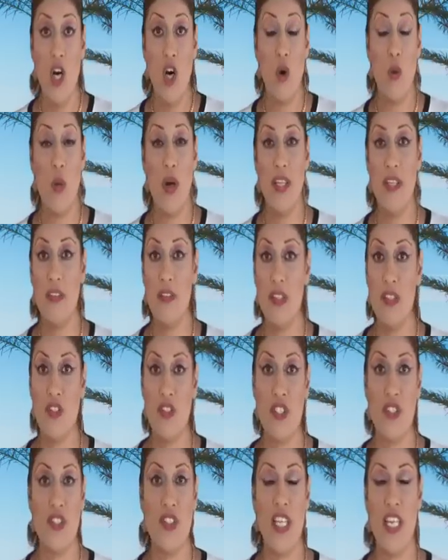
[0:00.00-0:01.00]
or whether it's
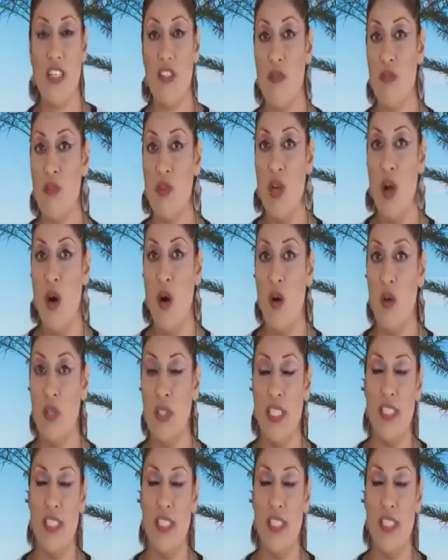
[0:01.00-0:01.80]
just that you know